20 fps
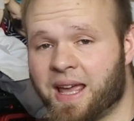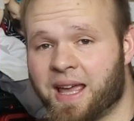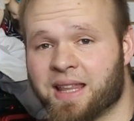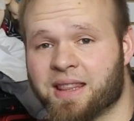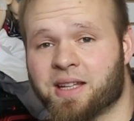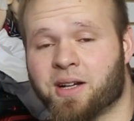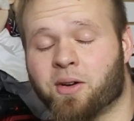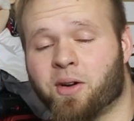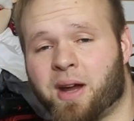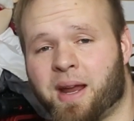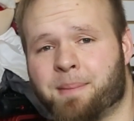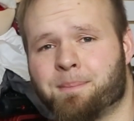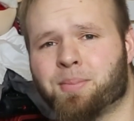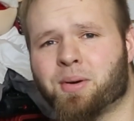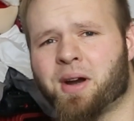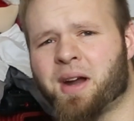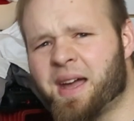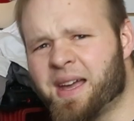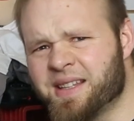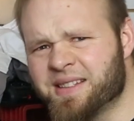and the grand
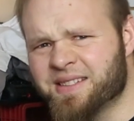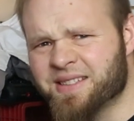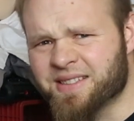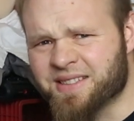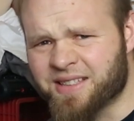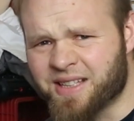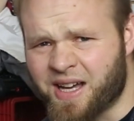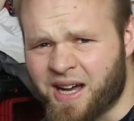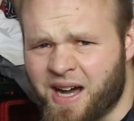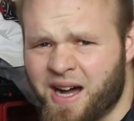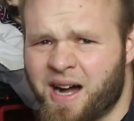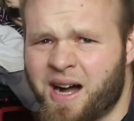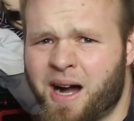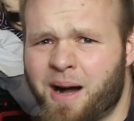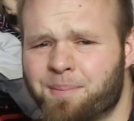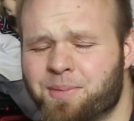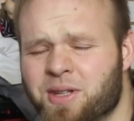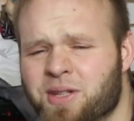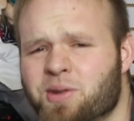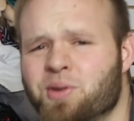prize is
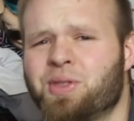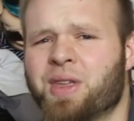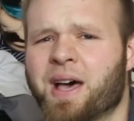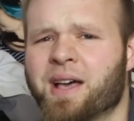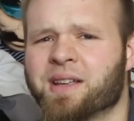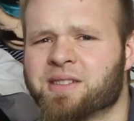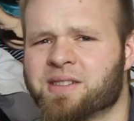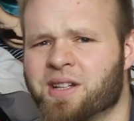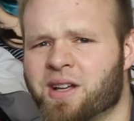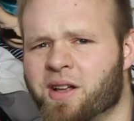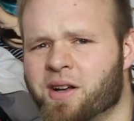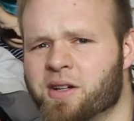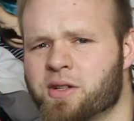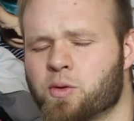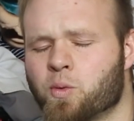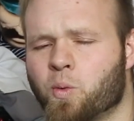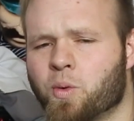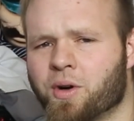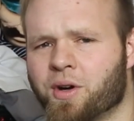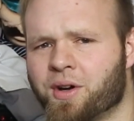up to
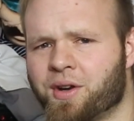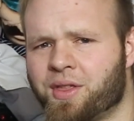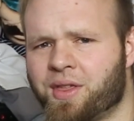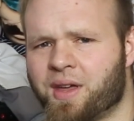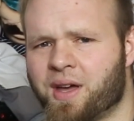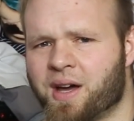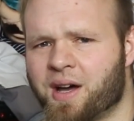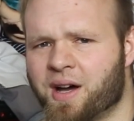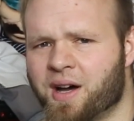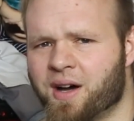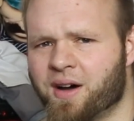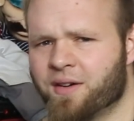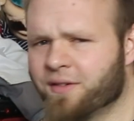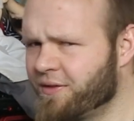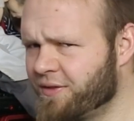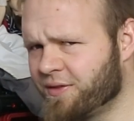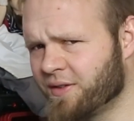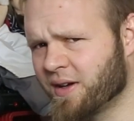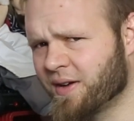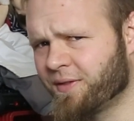$2,000 worth
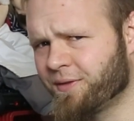of